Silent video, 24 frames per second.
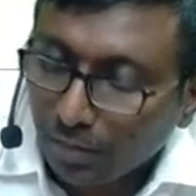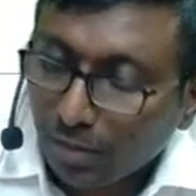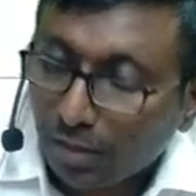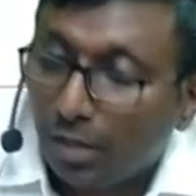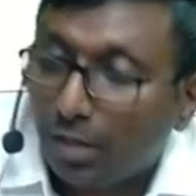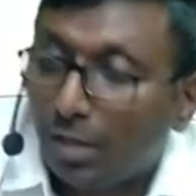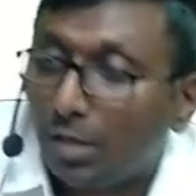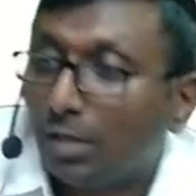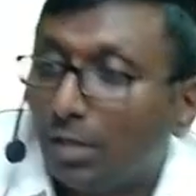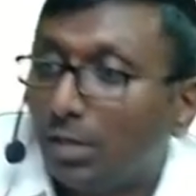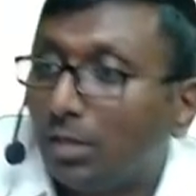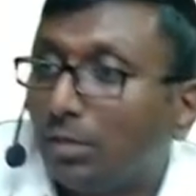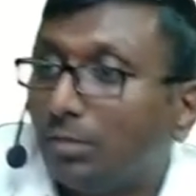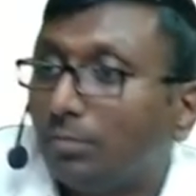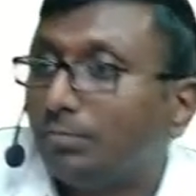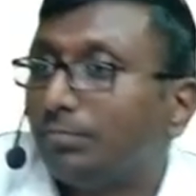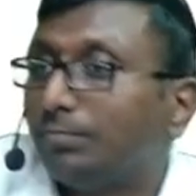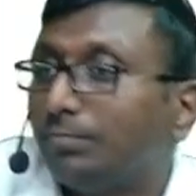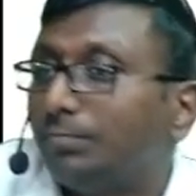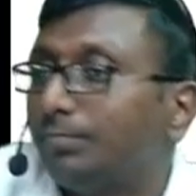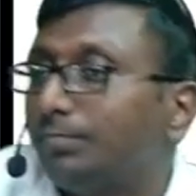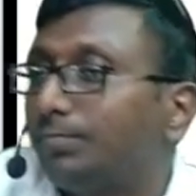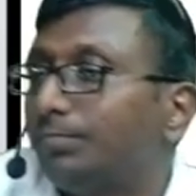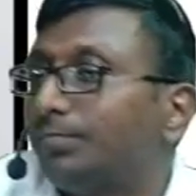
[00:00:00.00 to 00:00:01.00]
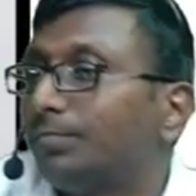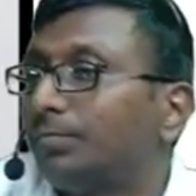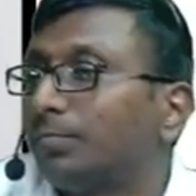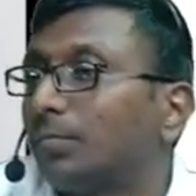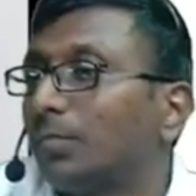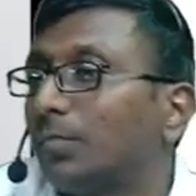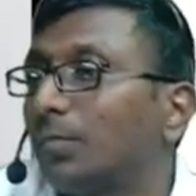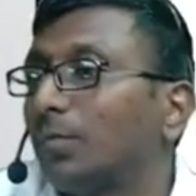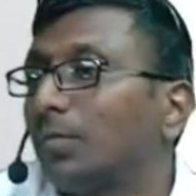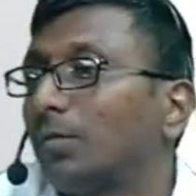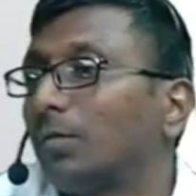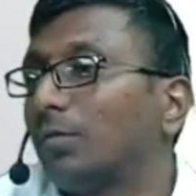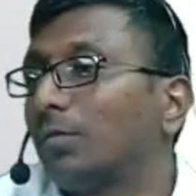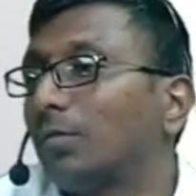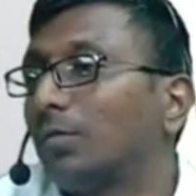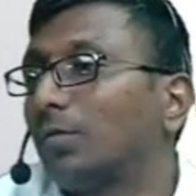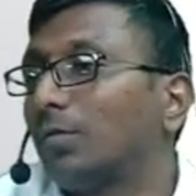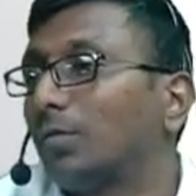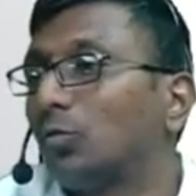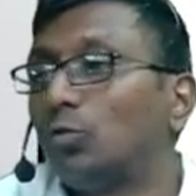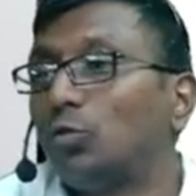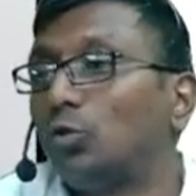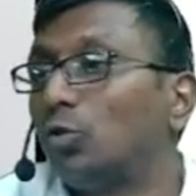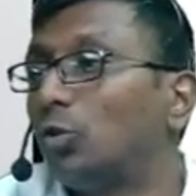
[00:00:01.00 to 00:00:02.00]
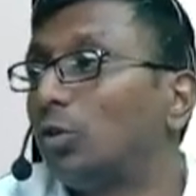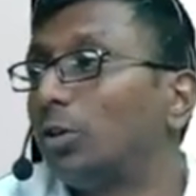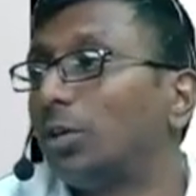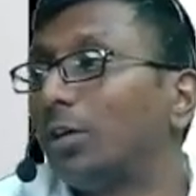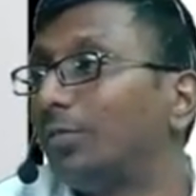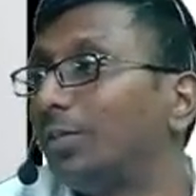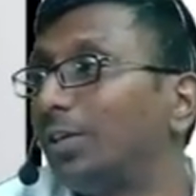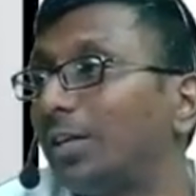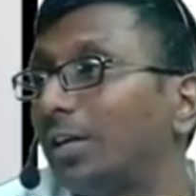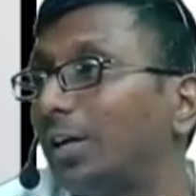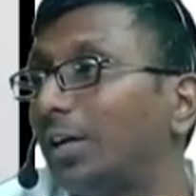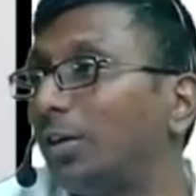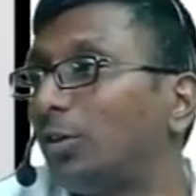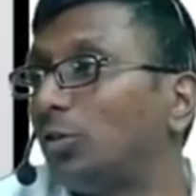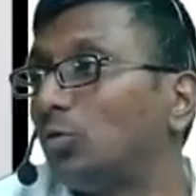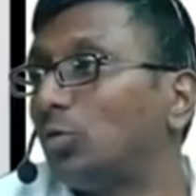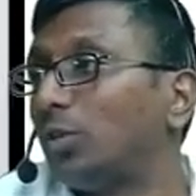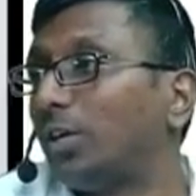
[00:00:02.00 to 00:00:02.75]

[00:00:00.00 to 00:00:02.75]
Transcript: You don't have any right to